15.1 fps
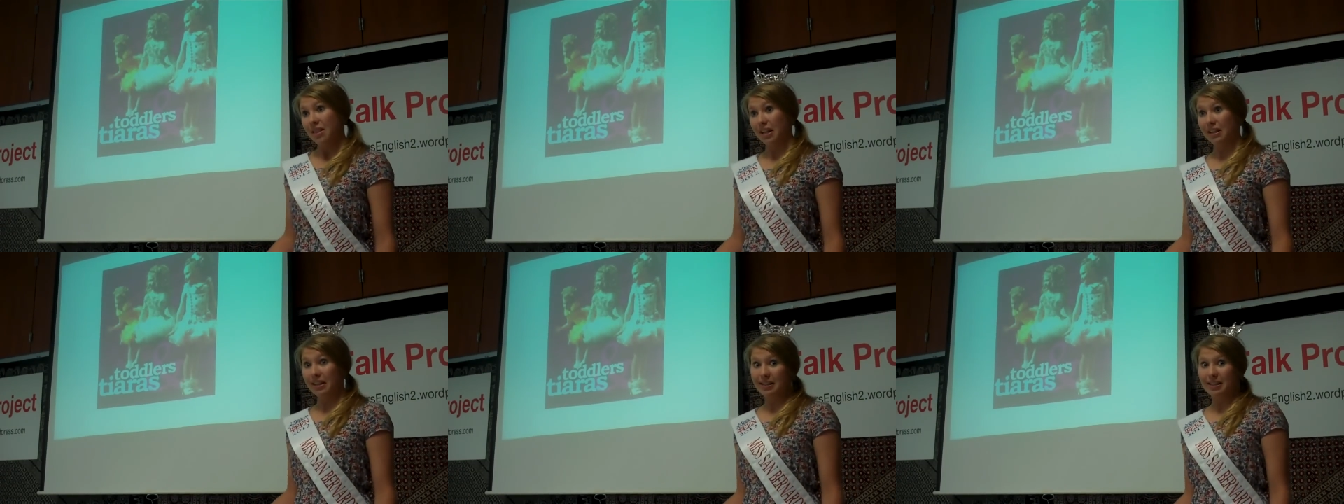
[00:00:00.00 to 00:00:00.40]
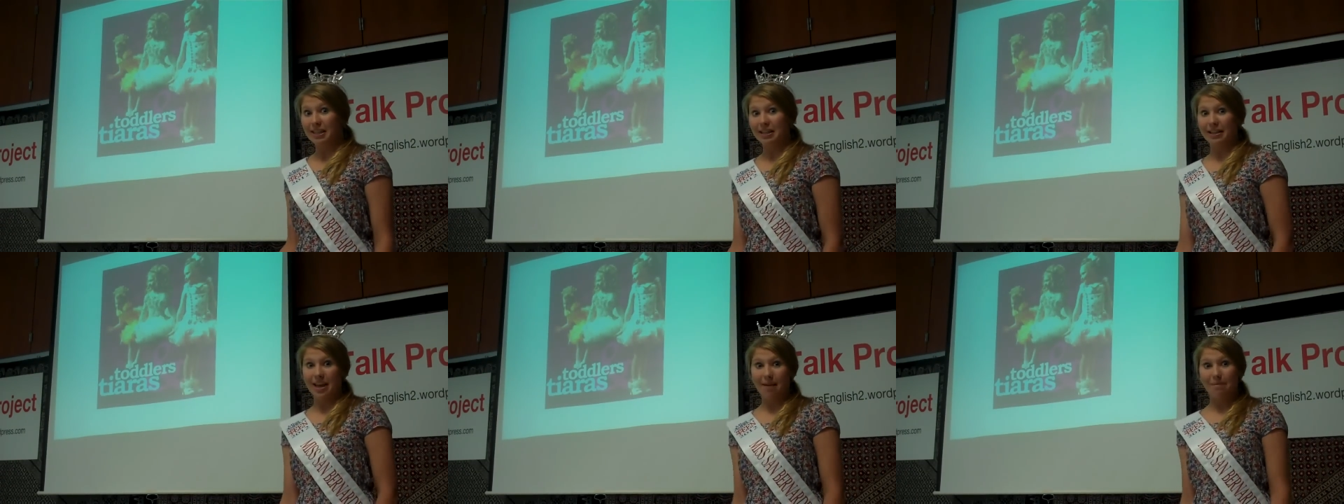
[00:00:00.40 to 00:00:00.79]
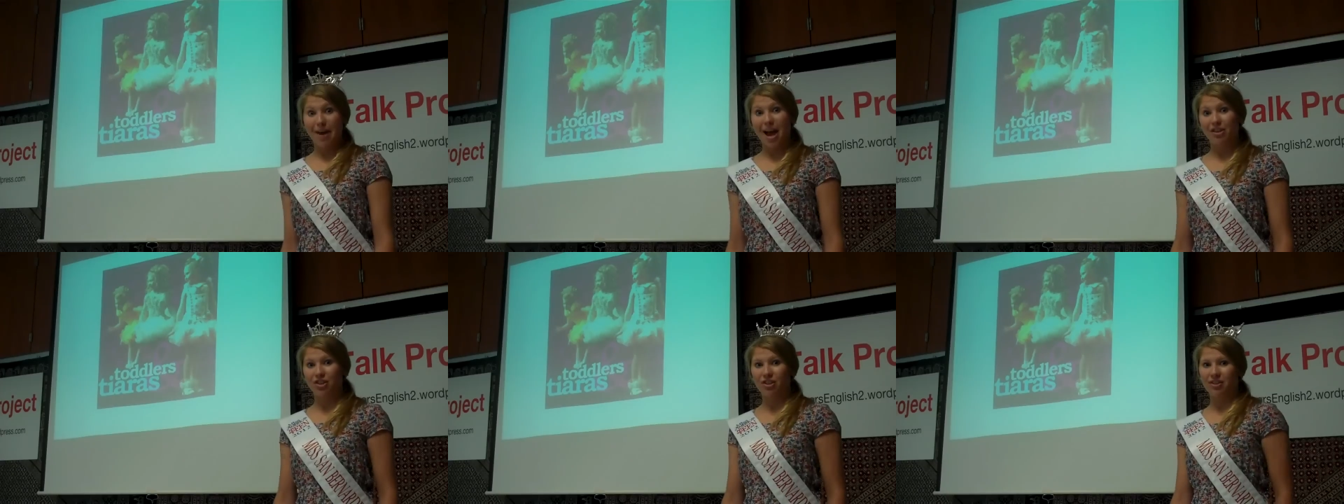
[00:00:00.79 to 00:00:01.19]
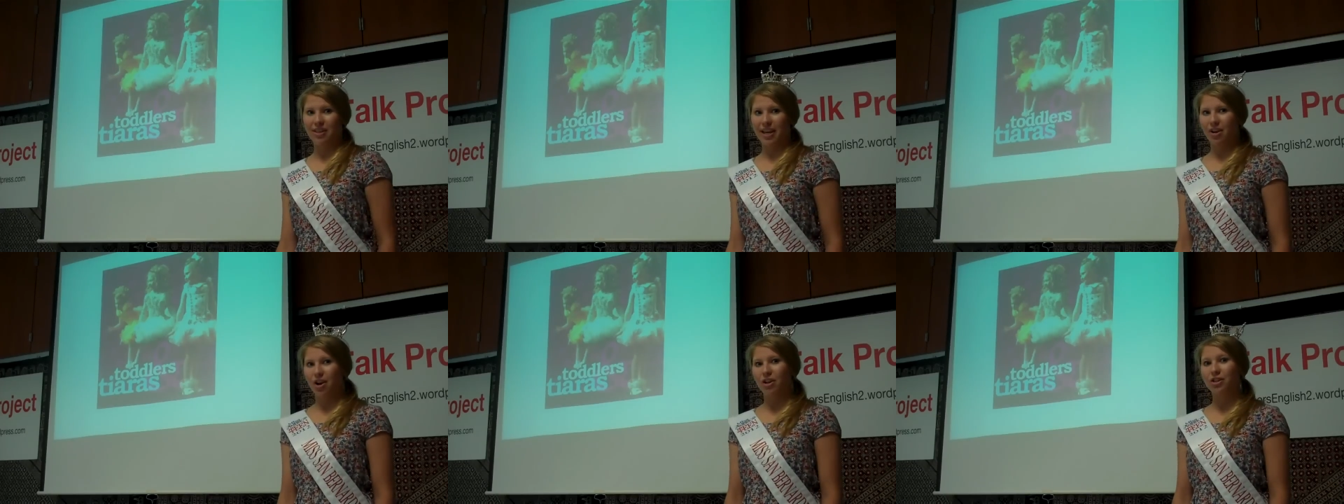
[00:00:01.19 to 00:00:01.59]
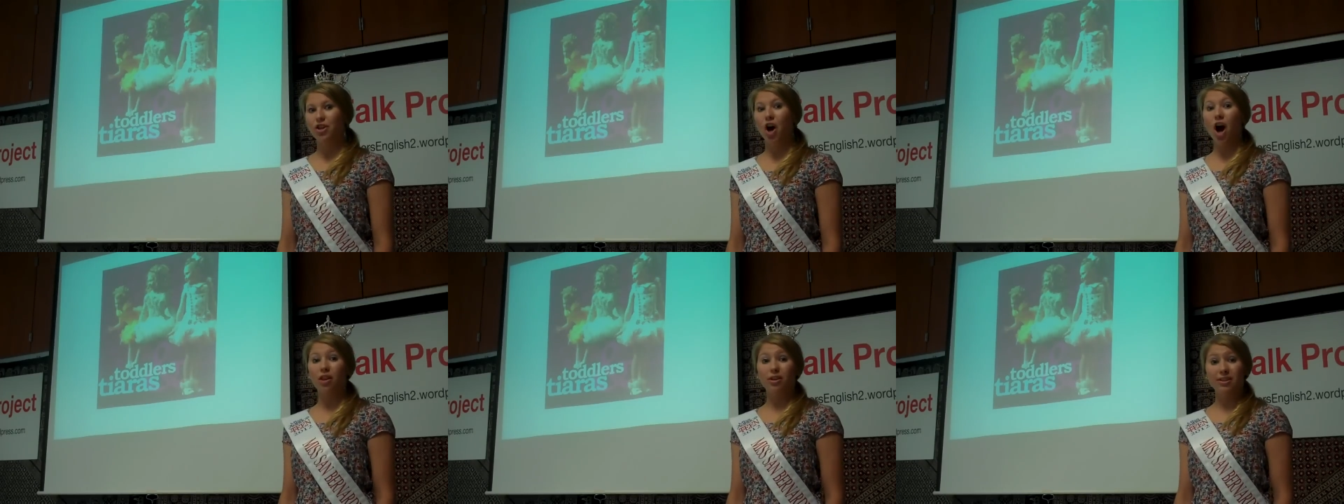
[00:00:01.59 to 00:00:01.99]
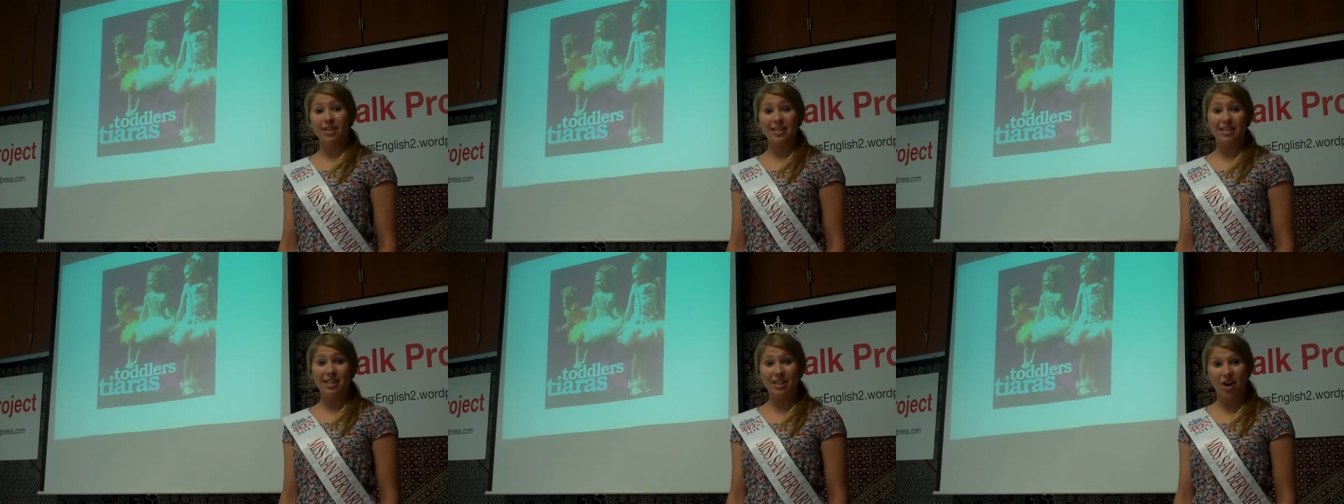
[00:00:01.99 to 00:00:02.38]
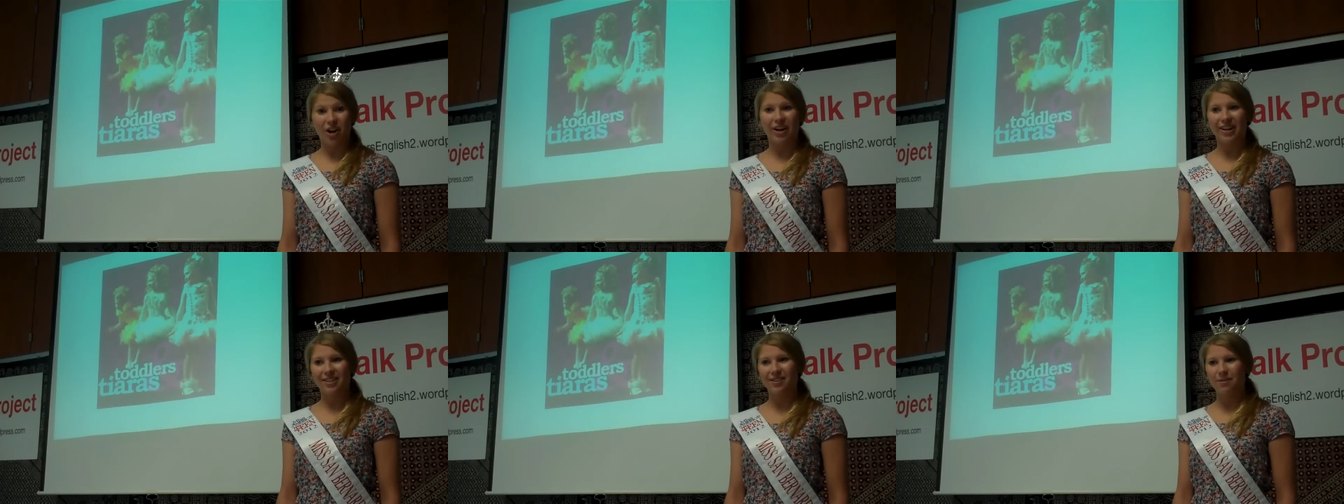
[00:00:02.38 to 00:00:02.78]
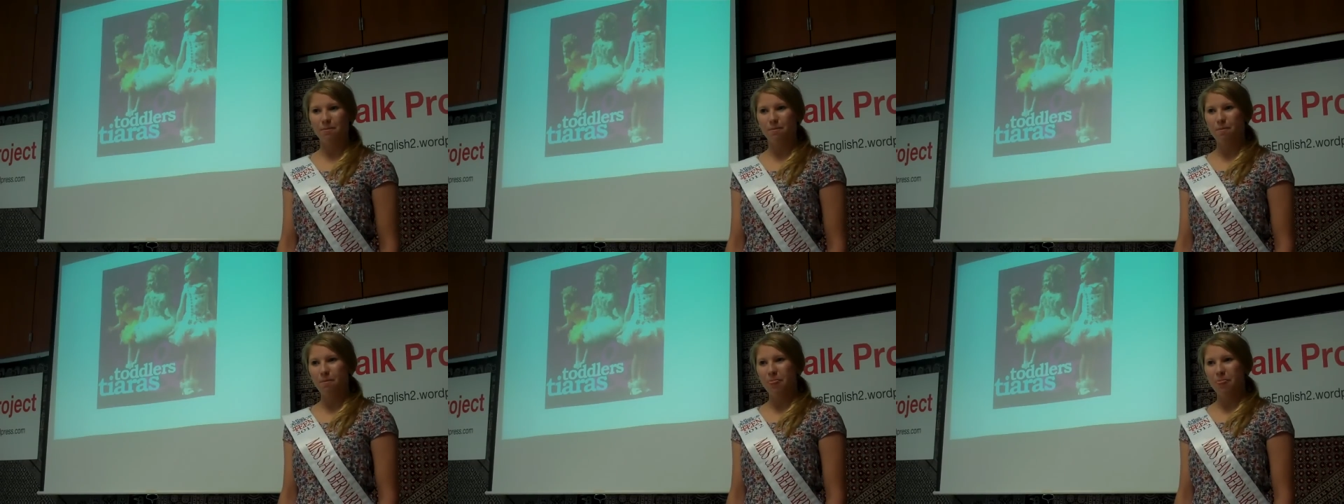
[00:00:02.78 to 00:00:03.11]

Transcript: the glitzy glam pageants like on Toddlers and Tiaras.